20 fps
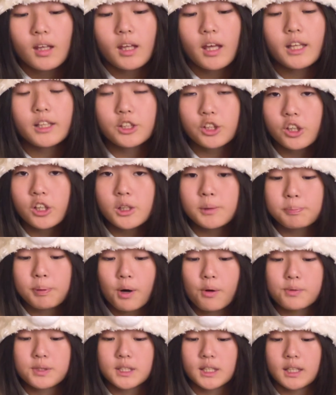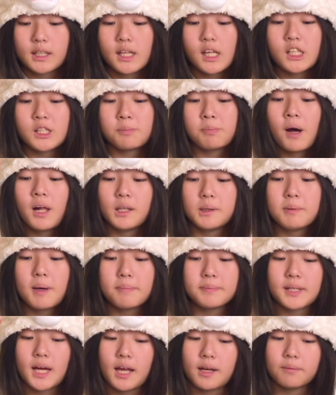It turns protein into
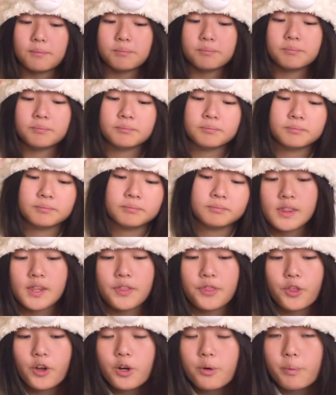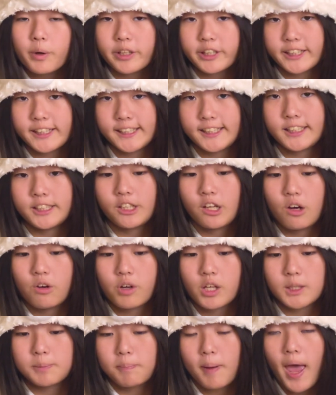polypeptide. The third one you need to know
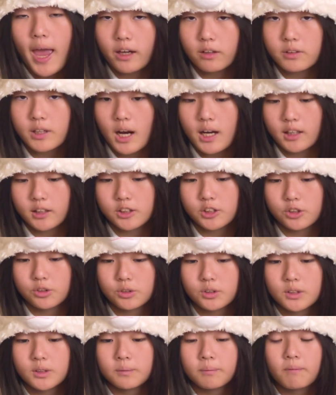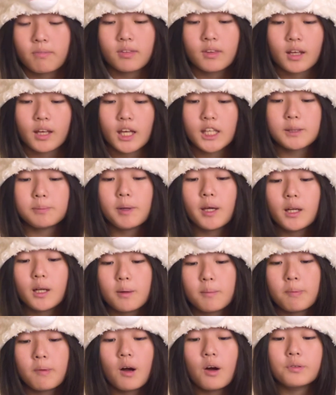is pancreatic juice. It's made
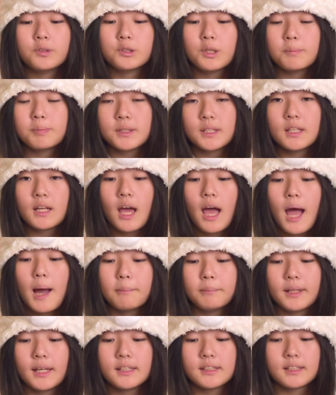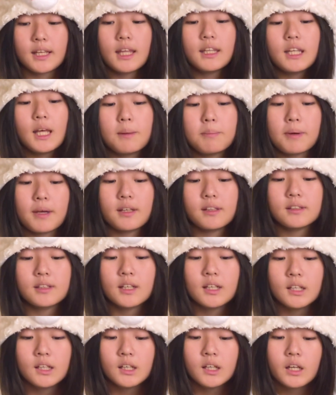up of trypsin, amylase, and lipase.
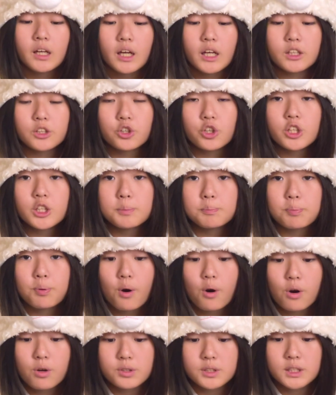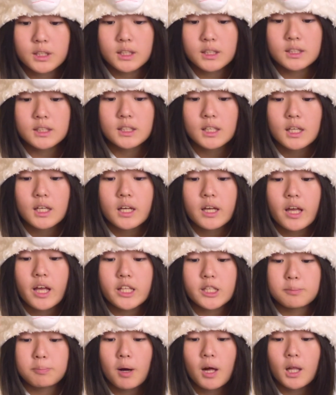It turns proteins
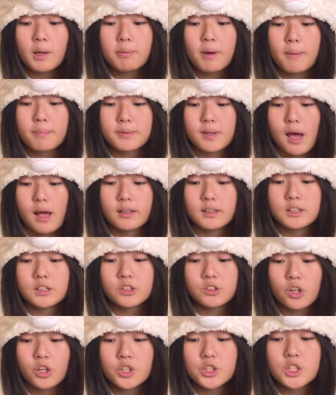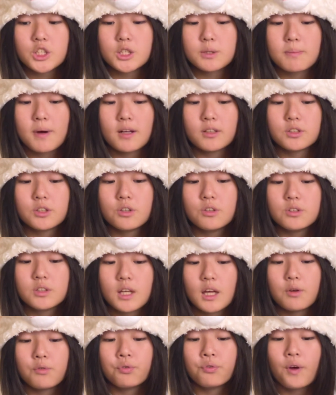into polypeptides, starch into maltose,
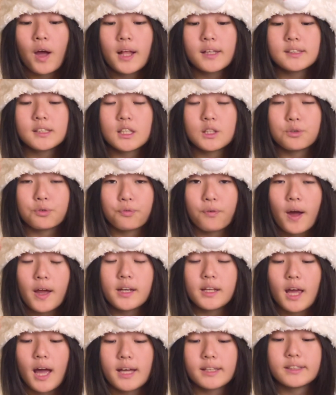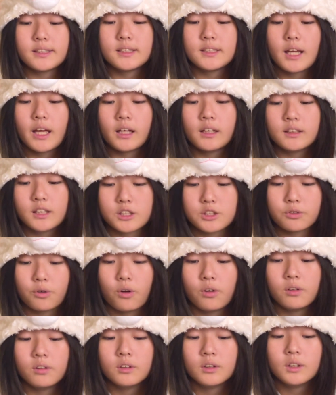and fats into fatty acids and
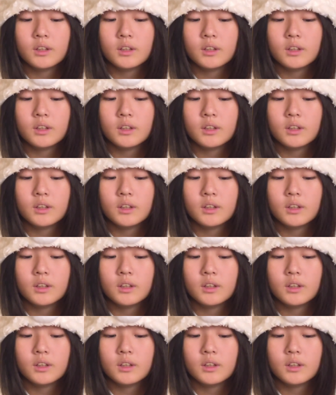glycerol.